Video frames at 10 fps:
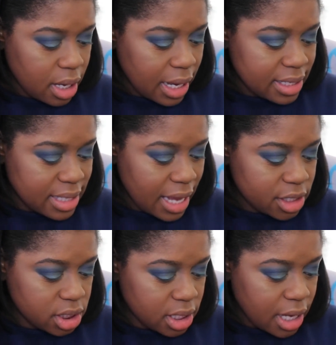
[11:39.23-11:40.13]
It's
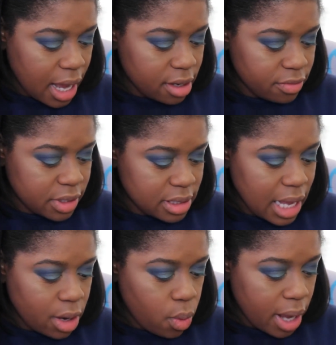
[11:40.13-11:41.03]
actually kind of, it's
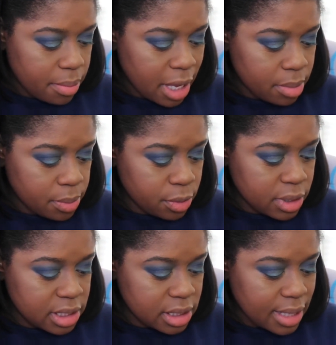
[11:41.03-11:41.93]
not quite baby blue
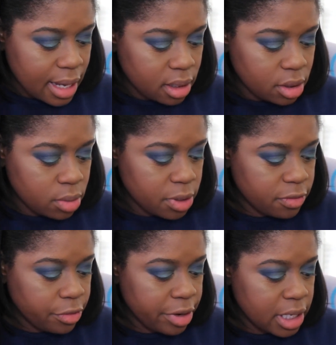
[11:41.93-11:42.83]
because it's got a little bit
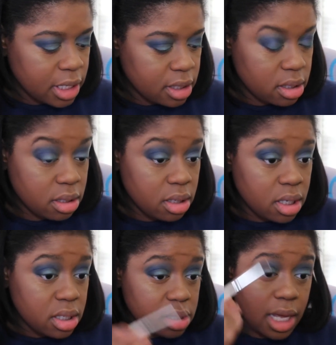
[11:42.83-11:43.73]
of green,
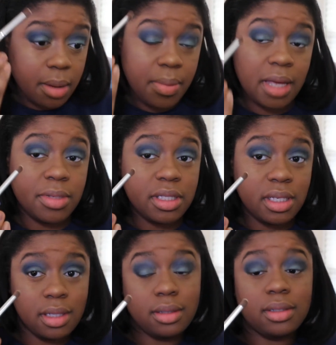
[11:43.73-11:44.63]
like a baby
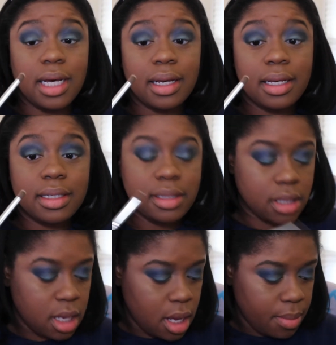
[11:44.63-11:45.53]
teal, I guess.
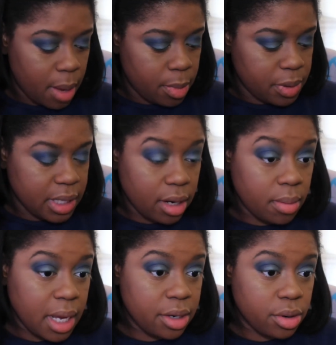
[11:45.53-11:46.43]
I'm gonna put that on
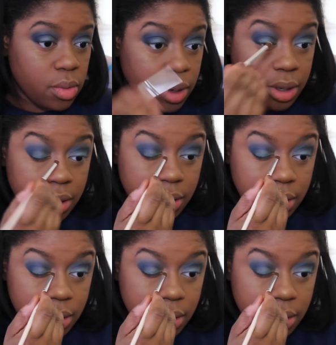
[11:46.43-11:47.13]
my inner corner.